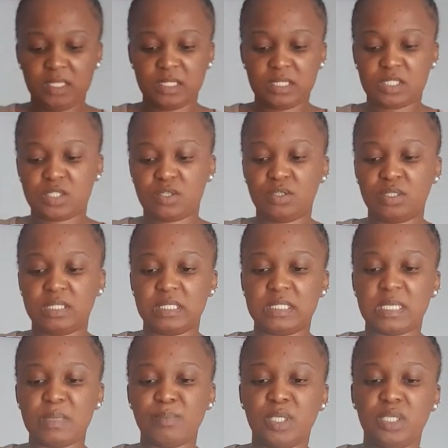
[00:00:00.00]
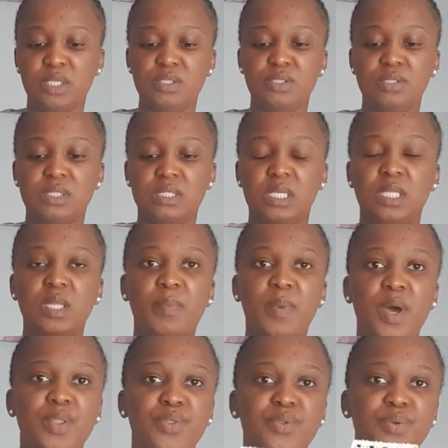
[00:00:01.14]
So this I'm gonna use in the
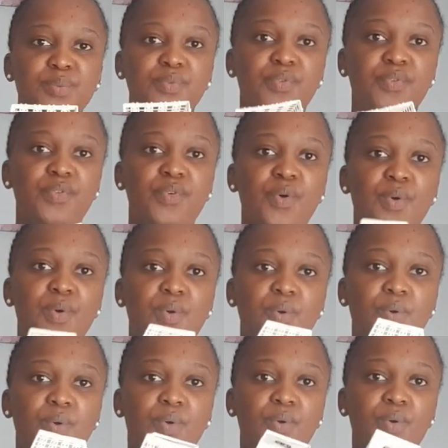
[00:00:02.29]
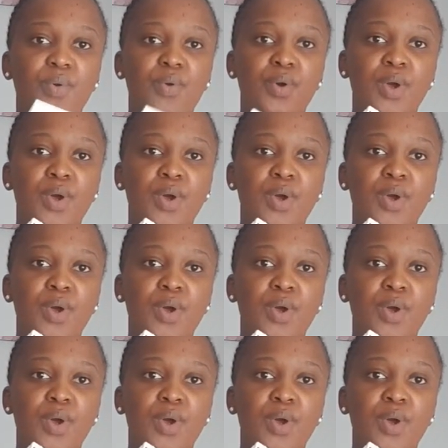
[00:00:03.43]
bathroom for